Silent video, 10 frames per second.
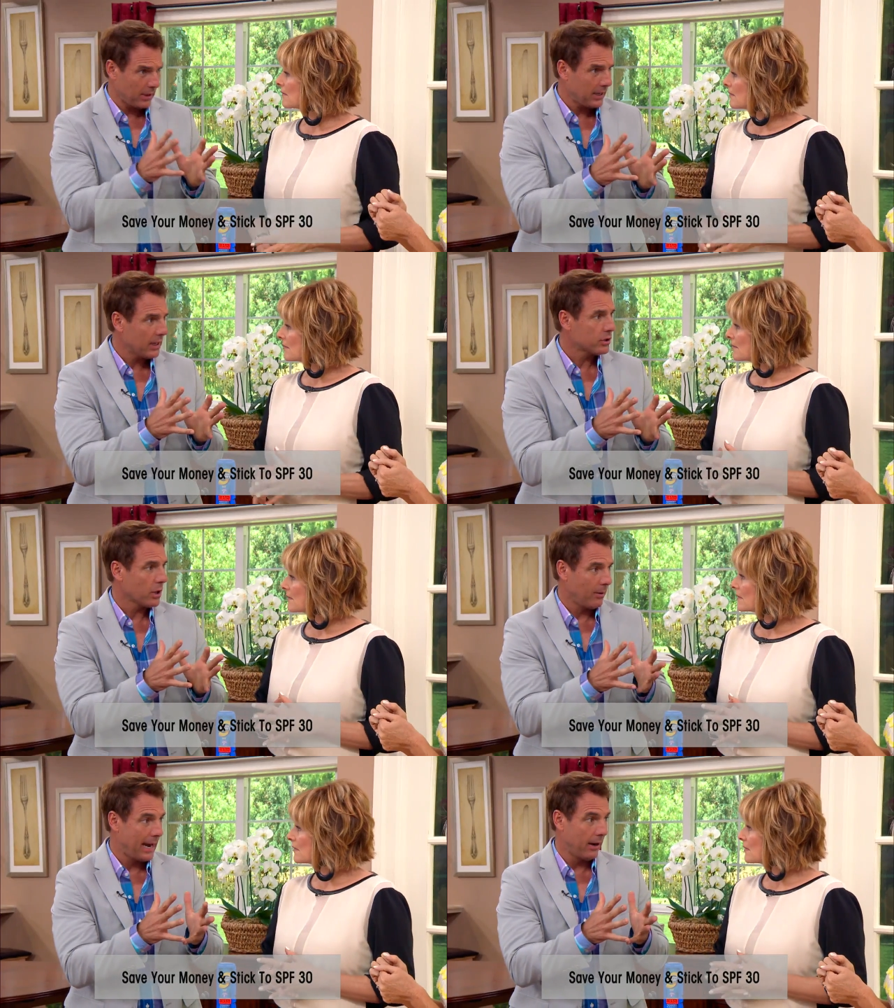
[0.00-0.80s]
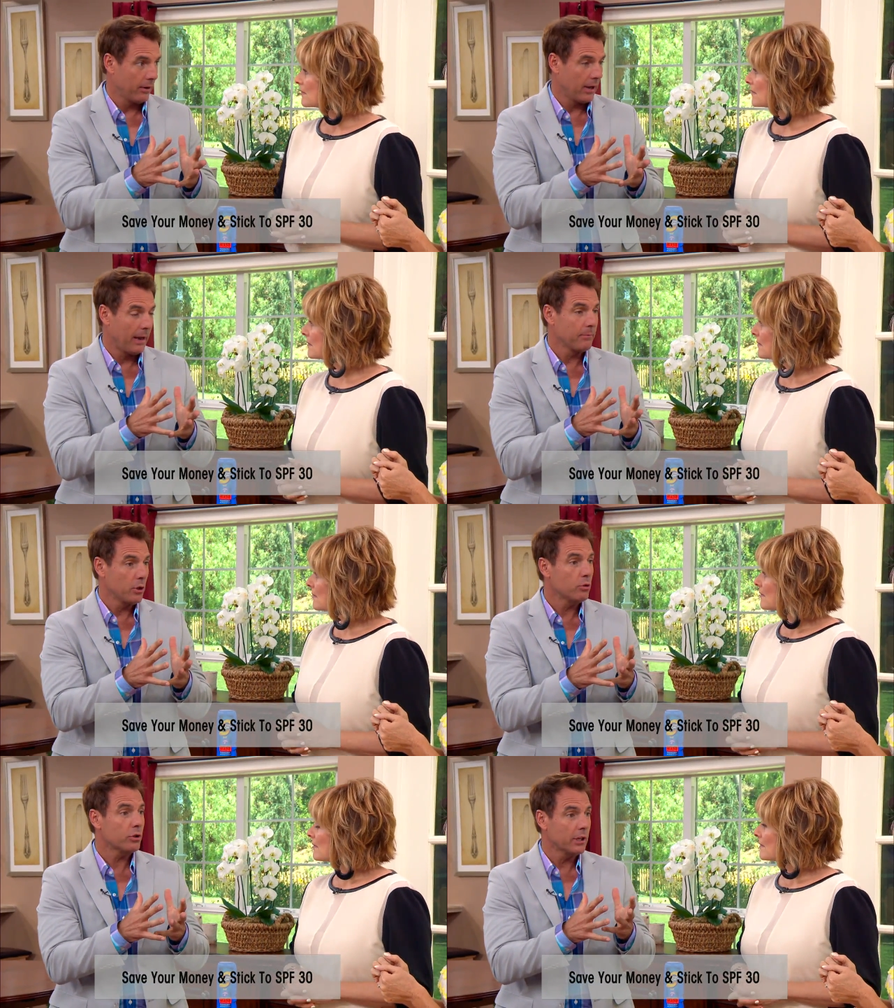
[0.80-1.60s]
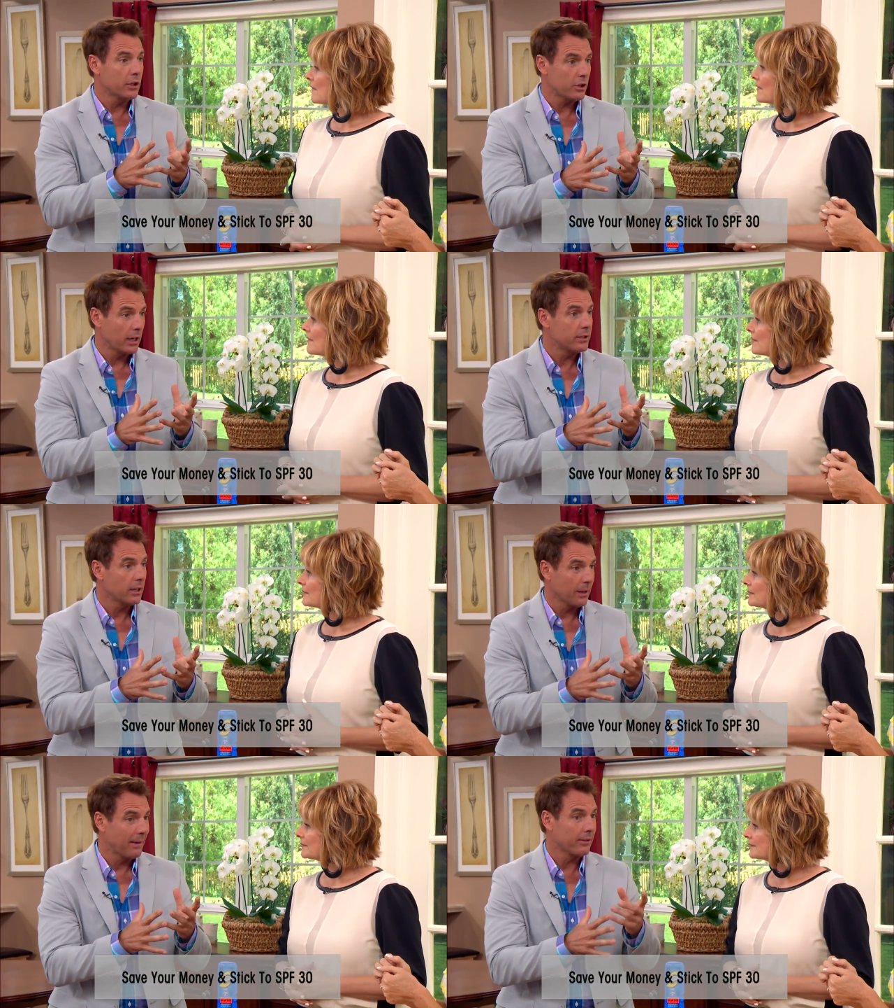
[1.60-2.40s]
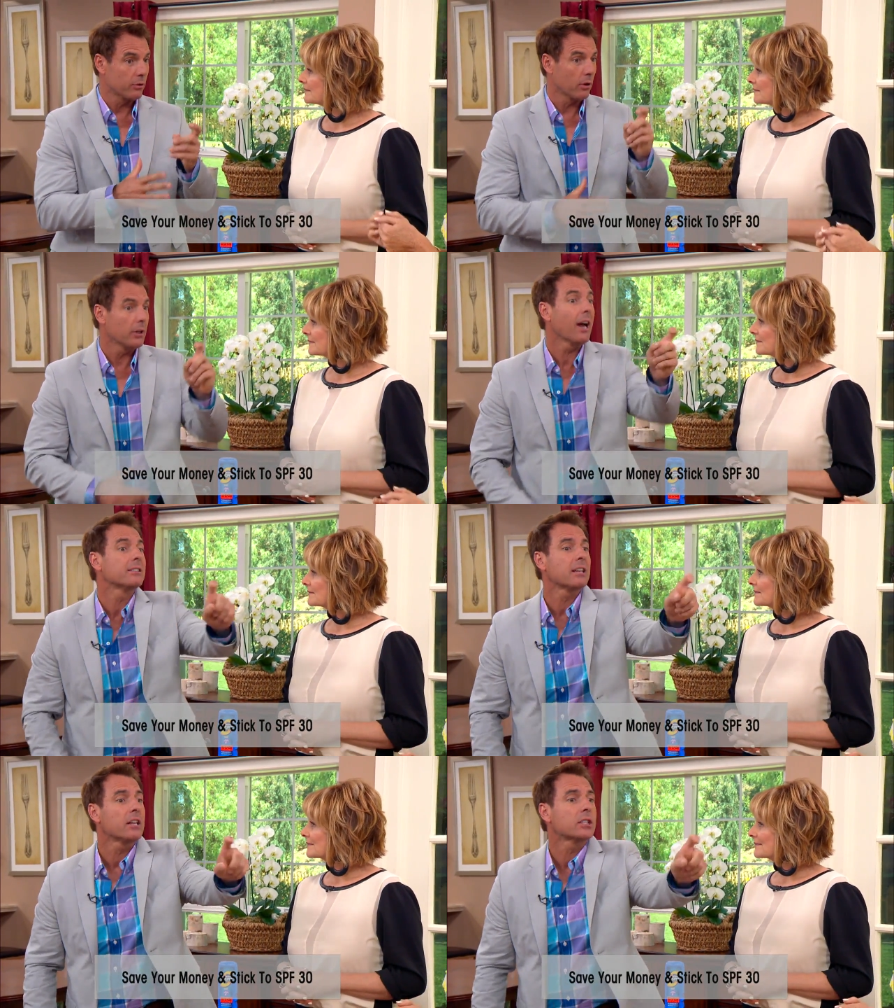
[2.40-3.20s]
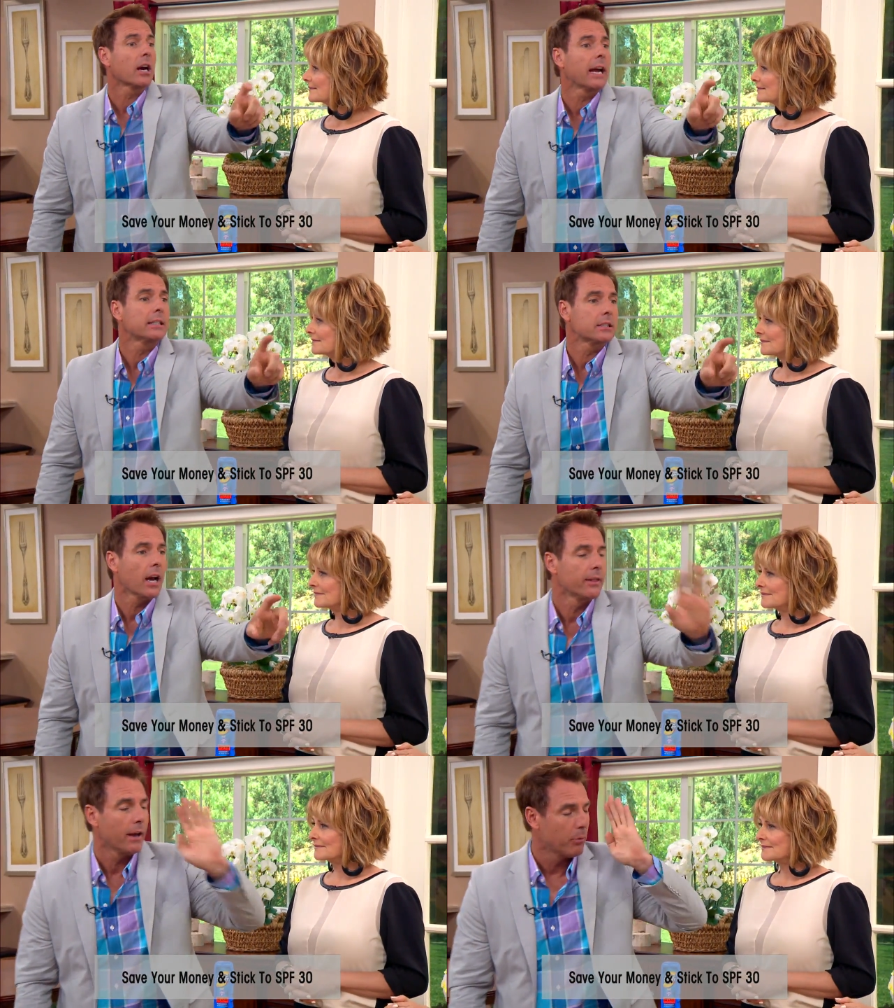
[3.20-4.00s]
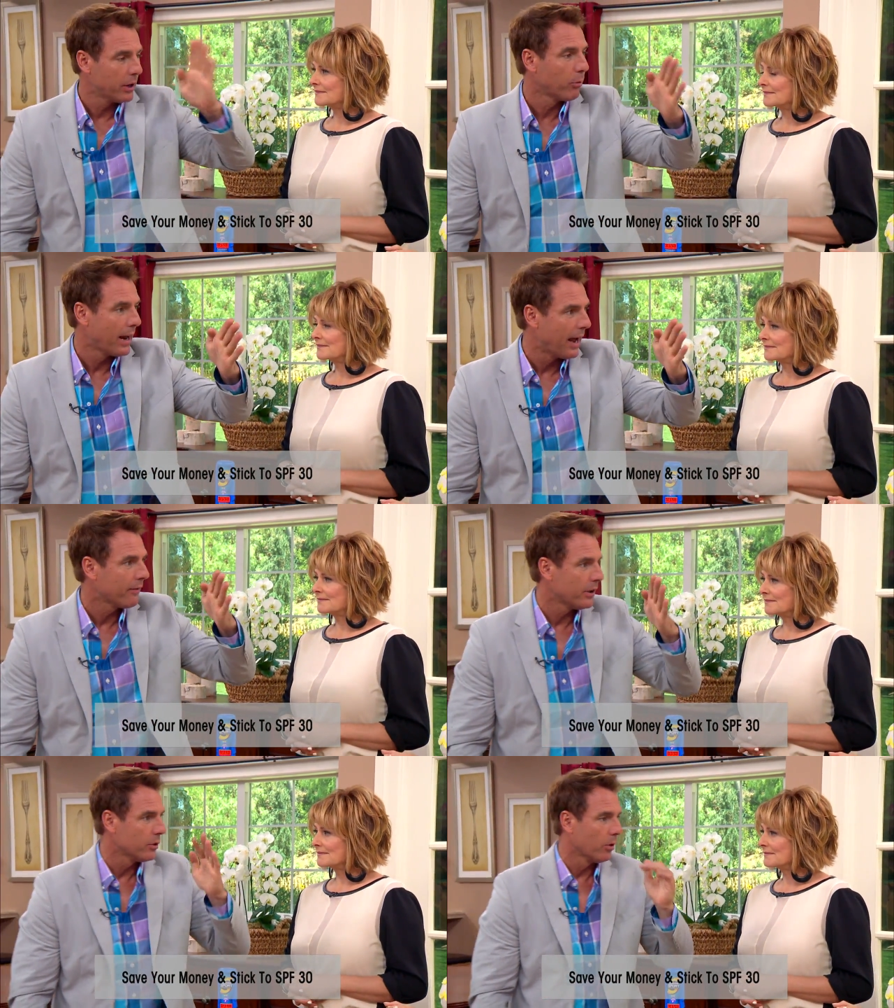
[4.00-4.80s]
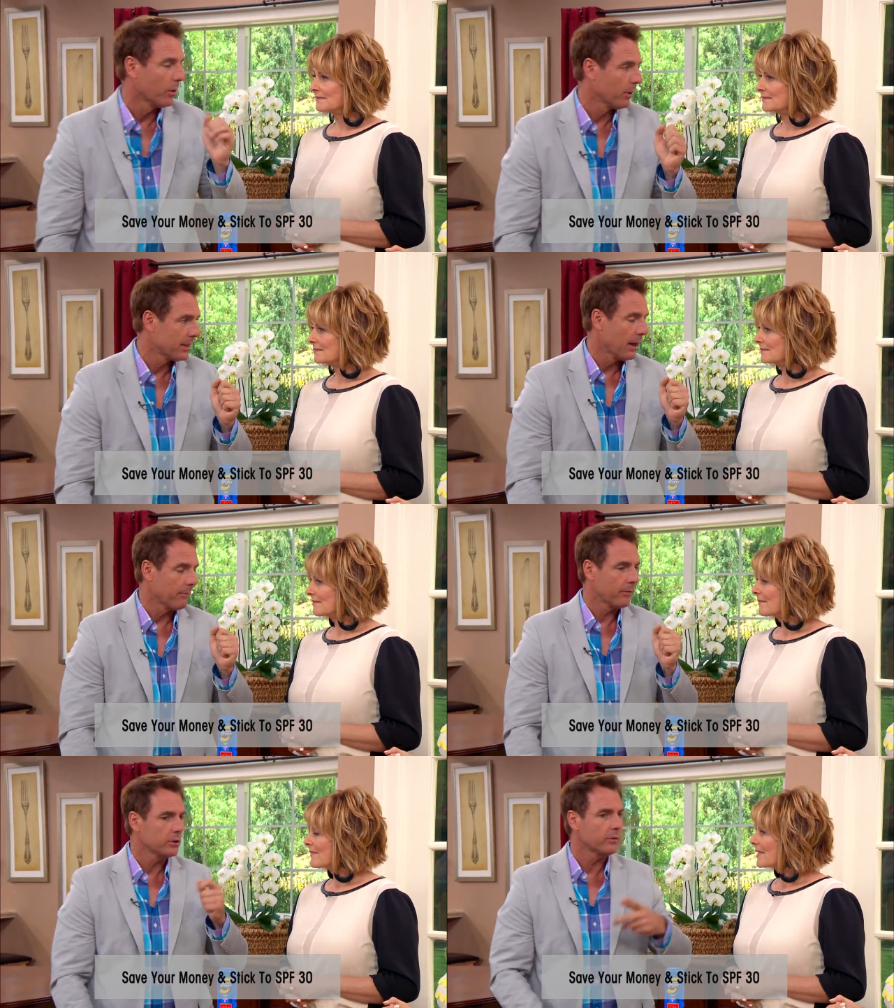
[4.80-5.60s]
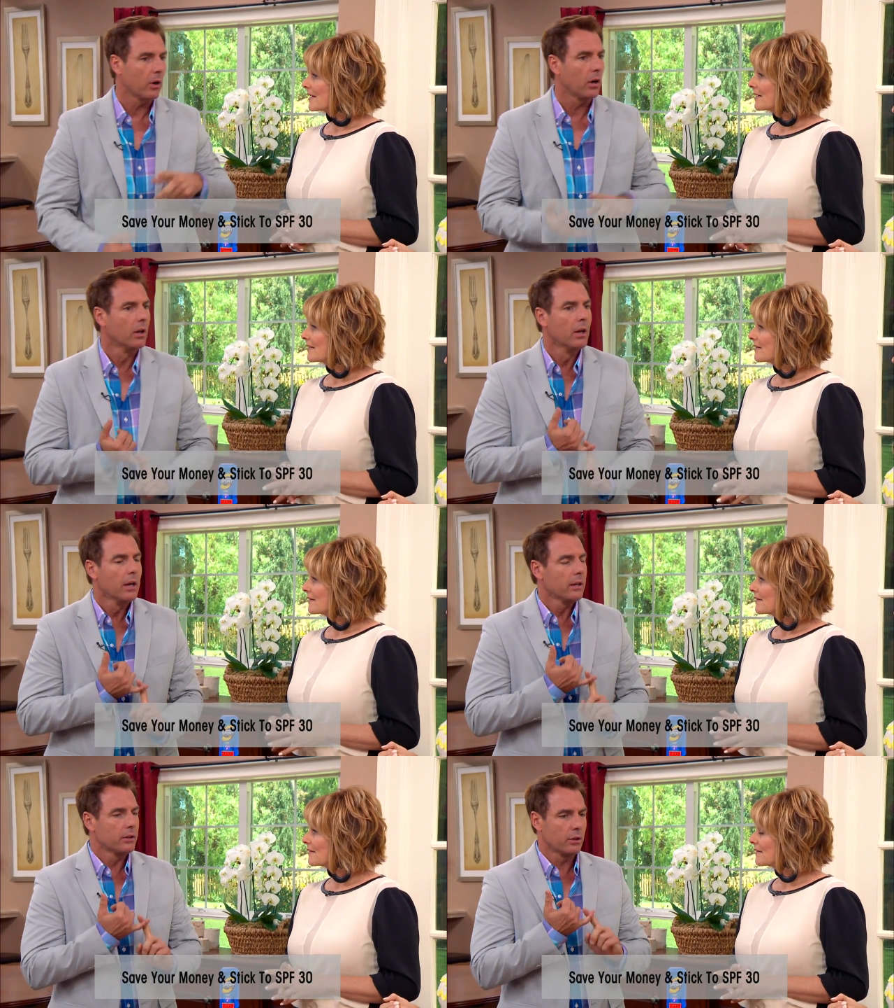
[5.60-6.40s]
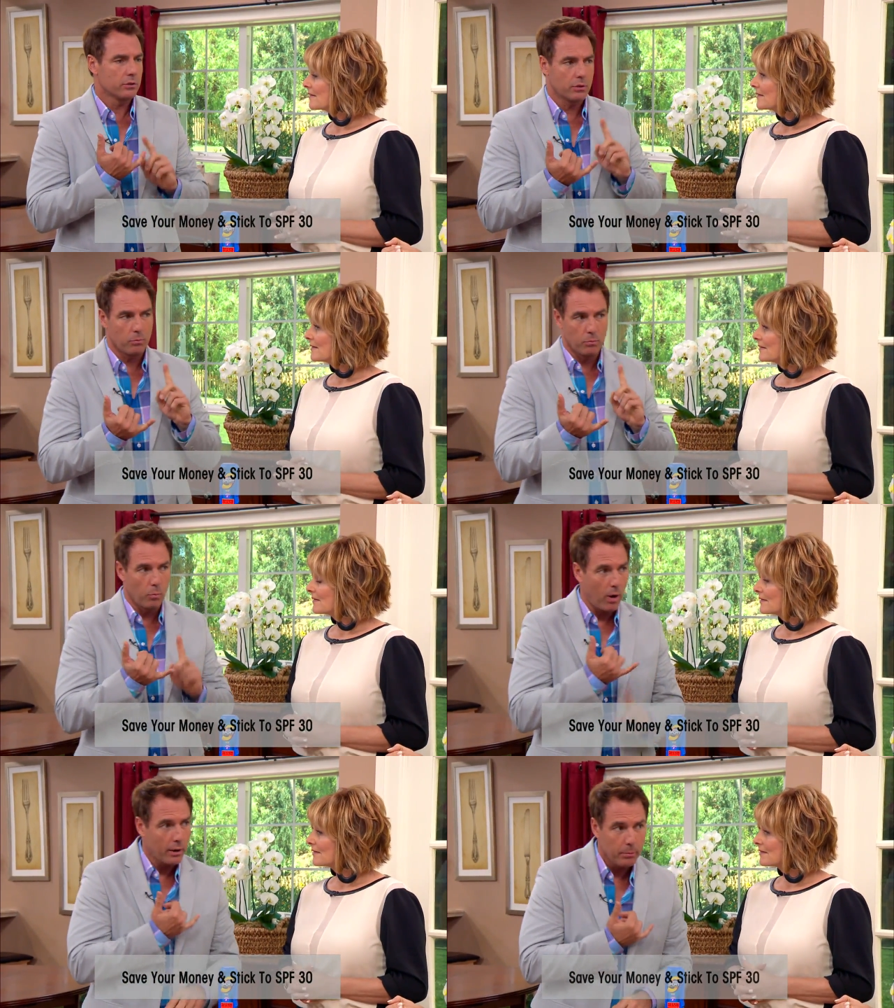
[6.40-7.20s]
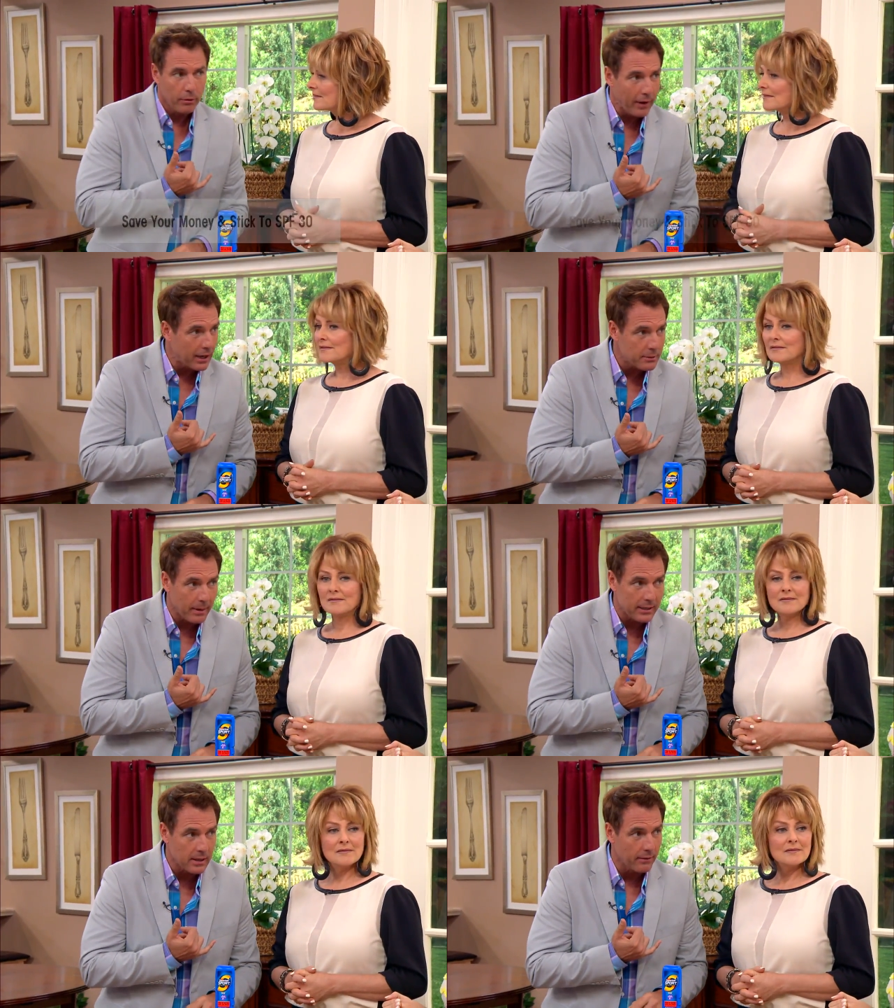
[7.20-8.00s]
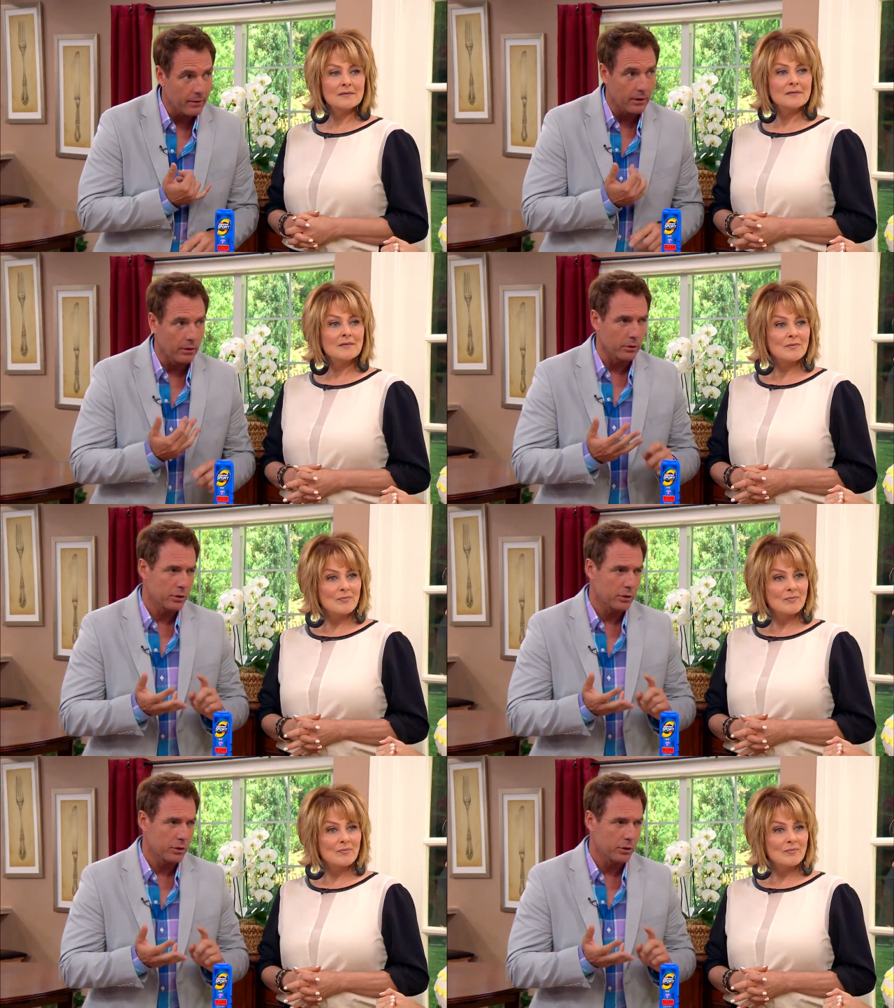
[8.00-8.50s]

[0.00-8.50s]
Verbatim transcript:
Speaker 1: the kids go out, I'm usually chasing them out the door. No, sunscreen, sunscreen. And yeah. then we run out yeah, the door yeah, yeah. with them. Yeah. First of all, there's the waterproof aspect of it, or